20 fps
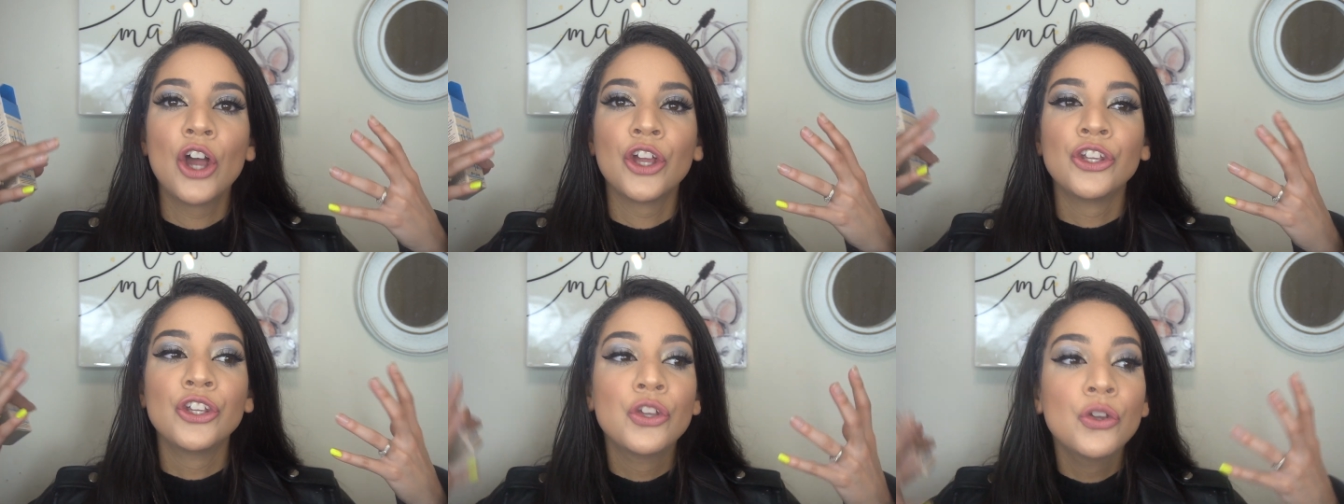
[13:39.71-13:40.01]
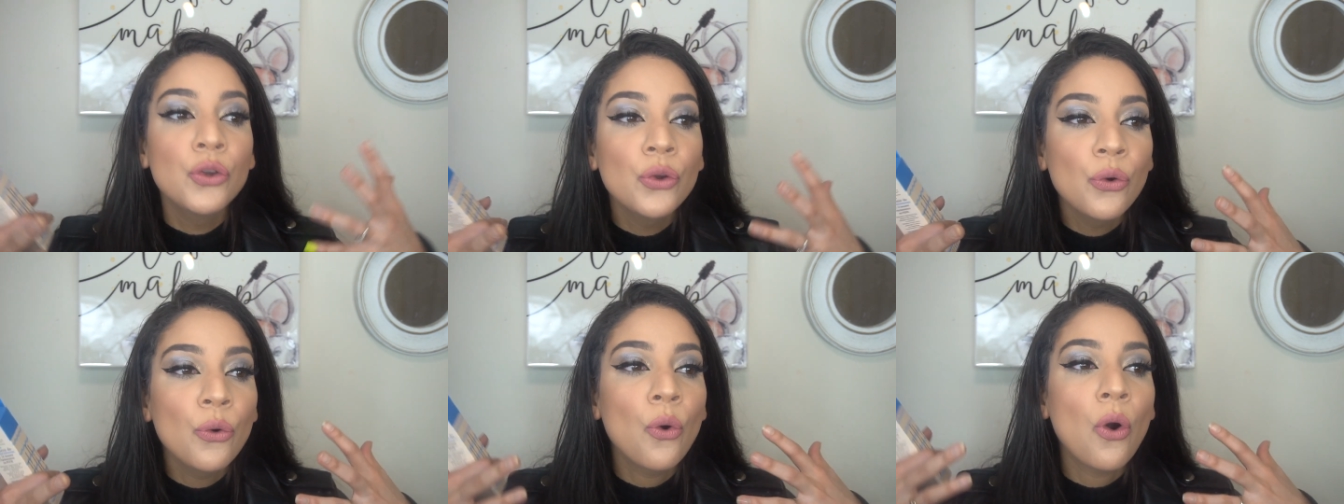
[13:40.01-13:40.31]

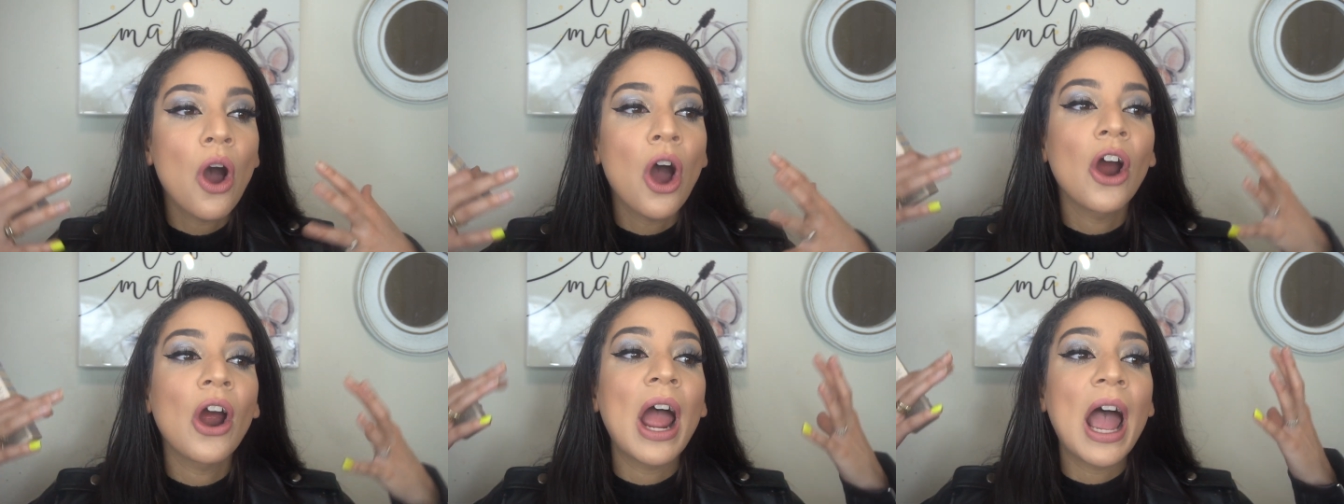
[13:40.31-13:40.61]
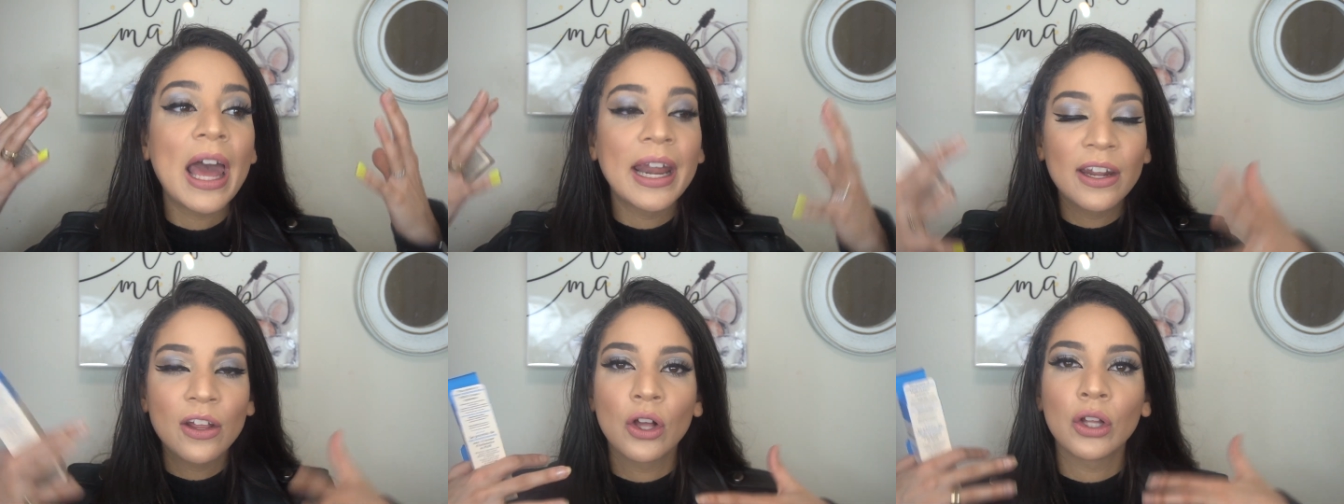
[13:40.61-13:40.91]
you are
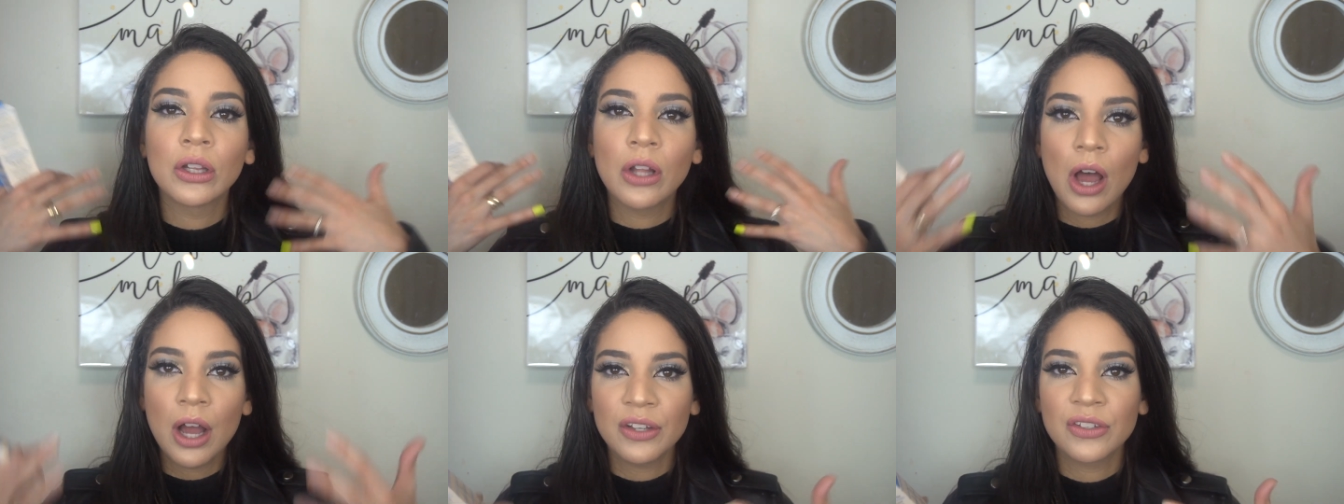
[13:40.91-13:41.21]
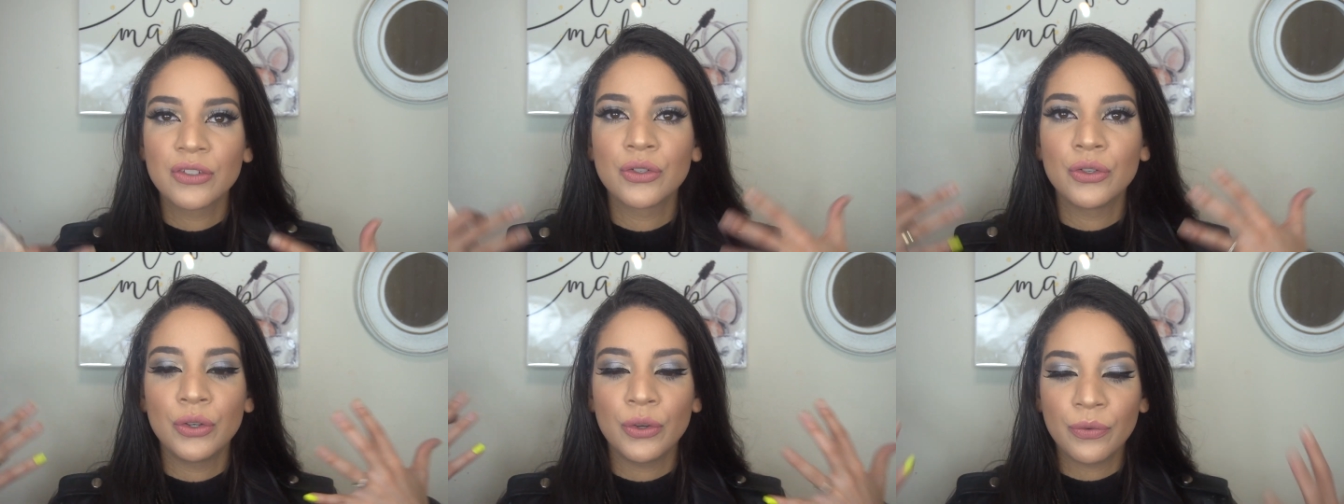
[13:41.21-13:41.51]
adding a
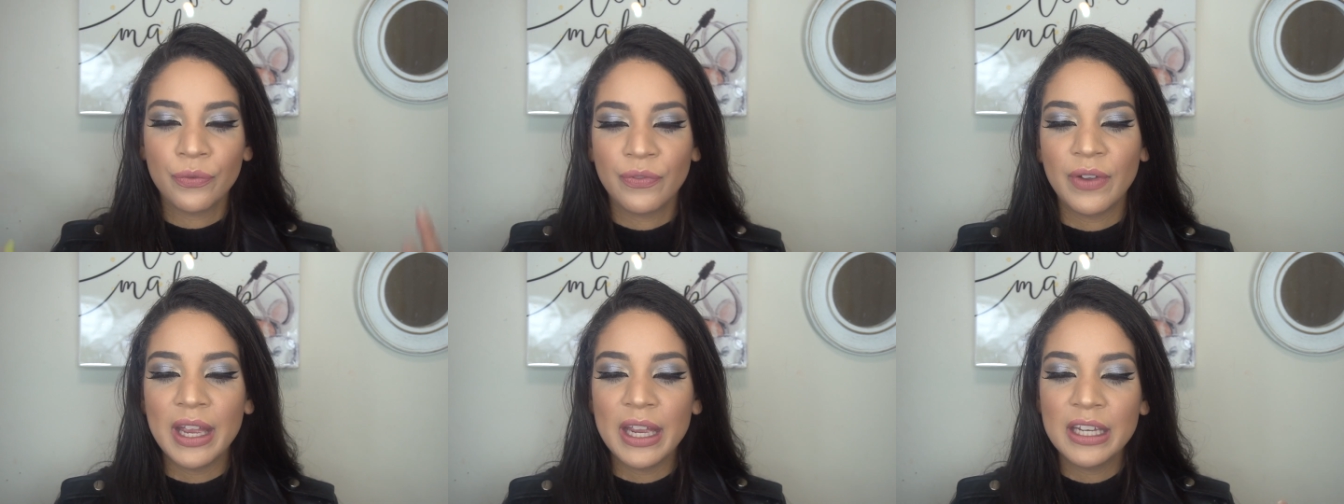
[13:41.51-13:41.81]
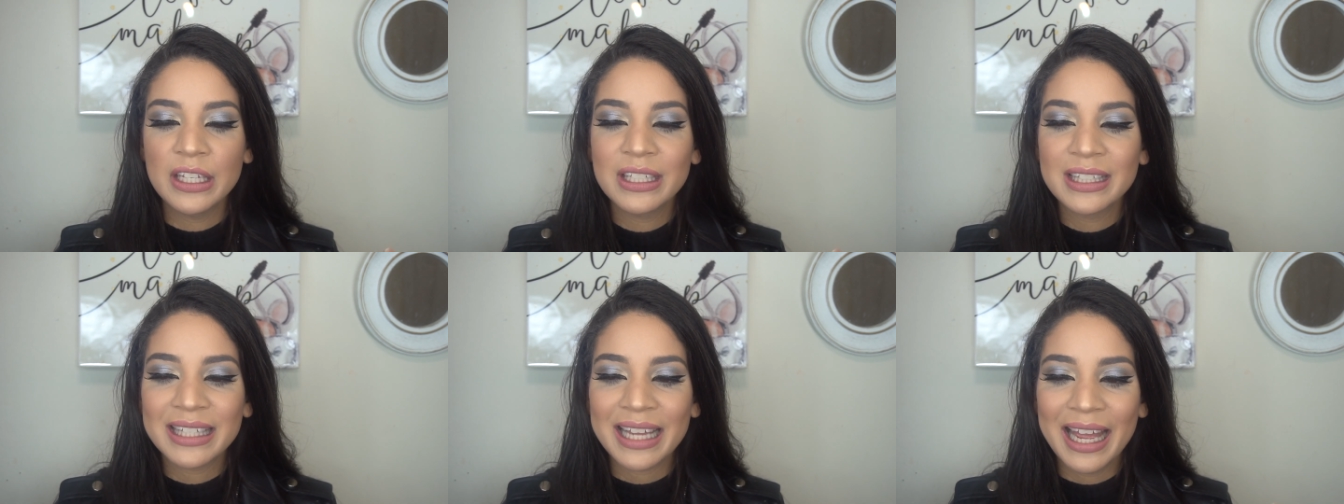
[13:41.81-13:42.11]
lot to your
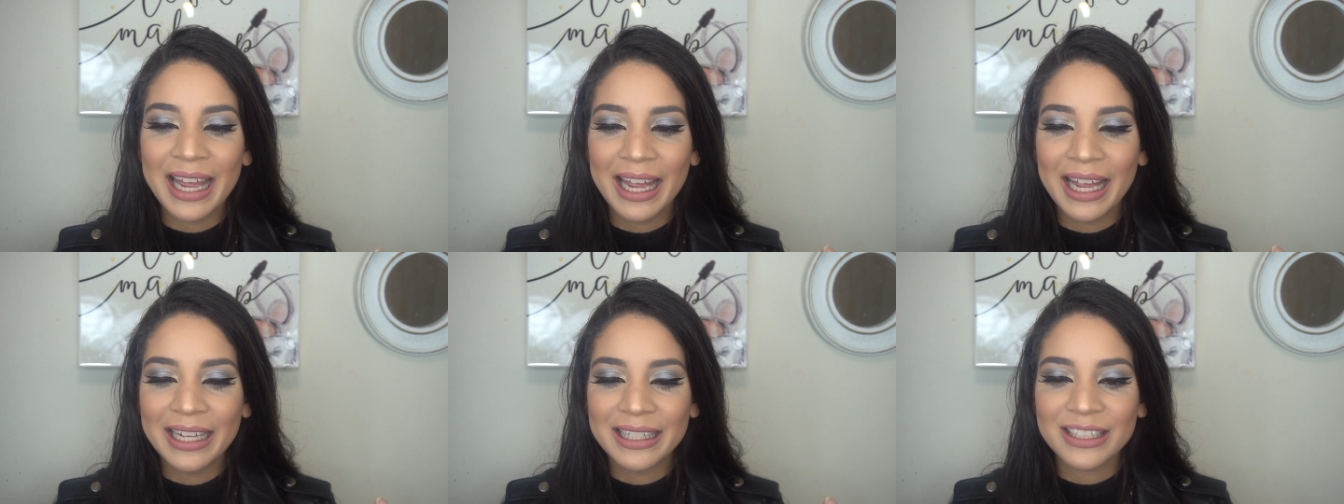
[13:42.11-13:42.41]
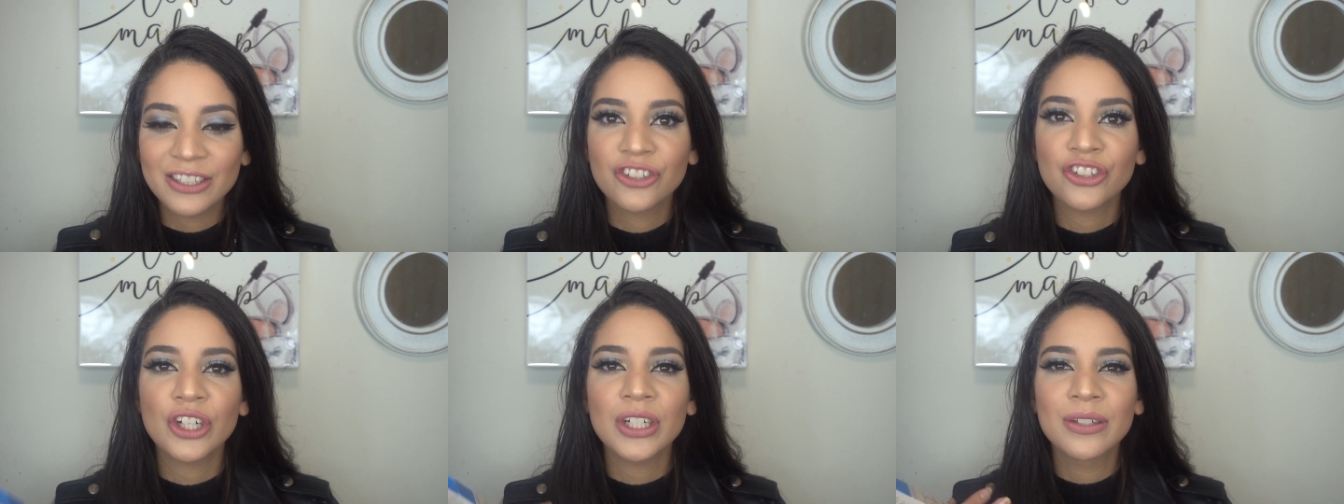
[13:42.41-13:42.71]
face
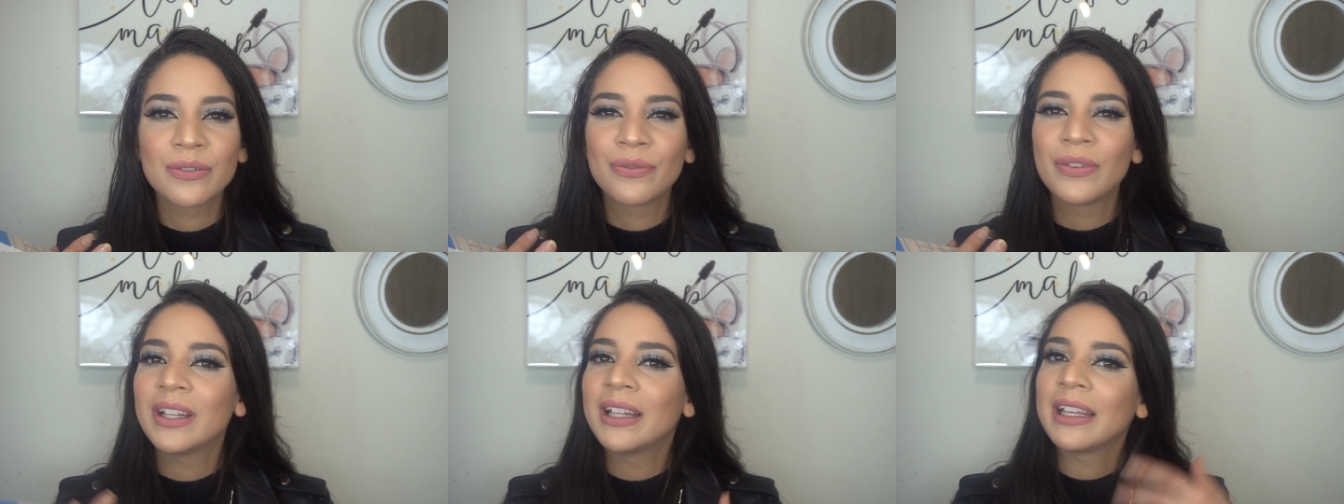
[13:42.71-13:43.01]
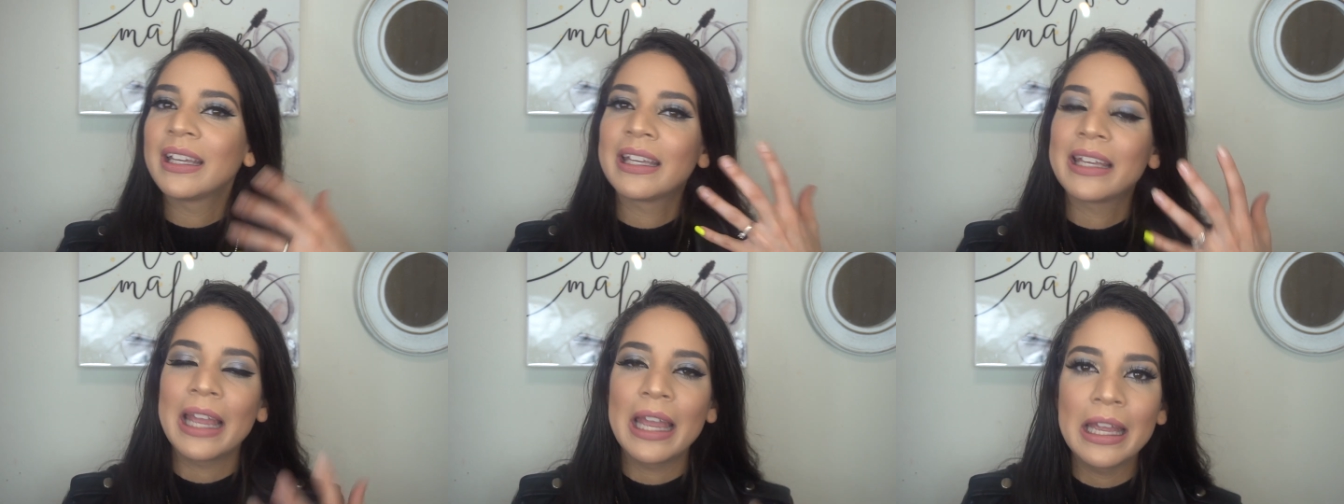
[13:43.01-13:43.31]
and it starts
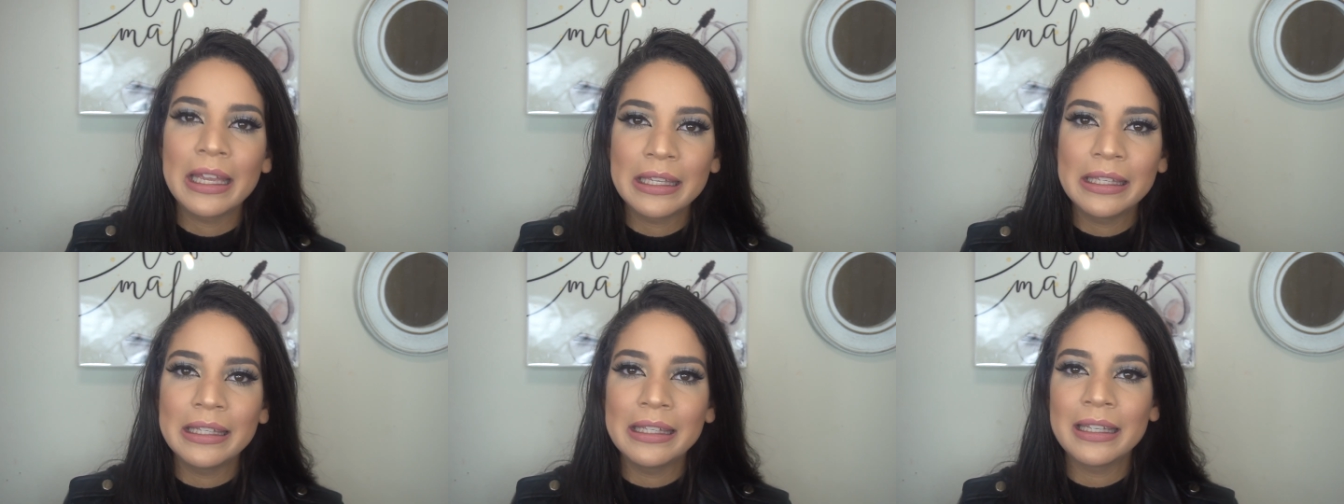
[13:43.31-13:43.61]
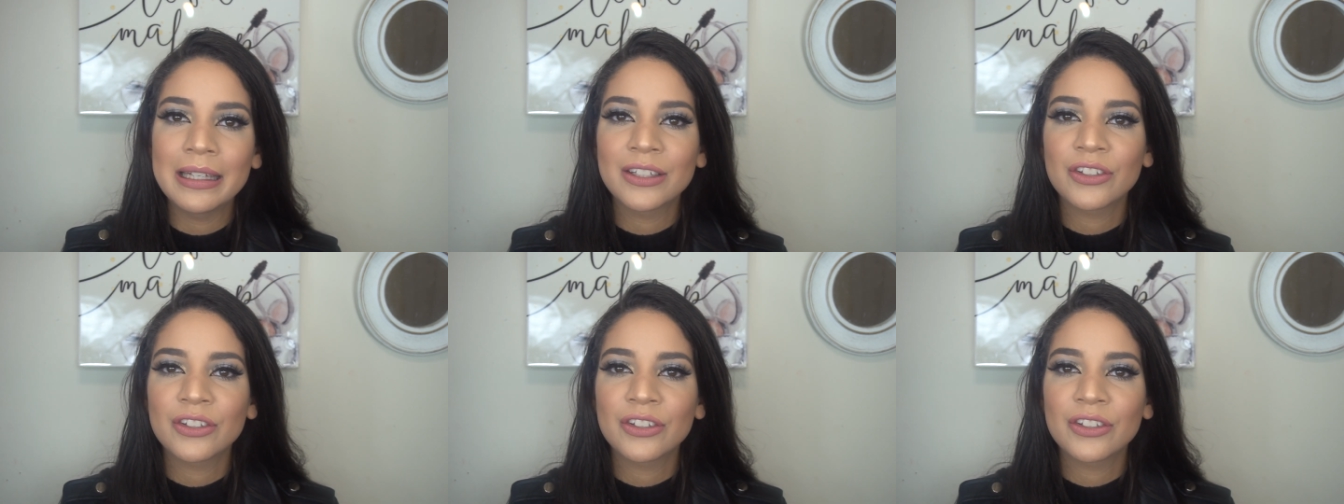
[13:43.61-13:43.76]
feeling cakey.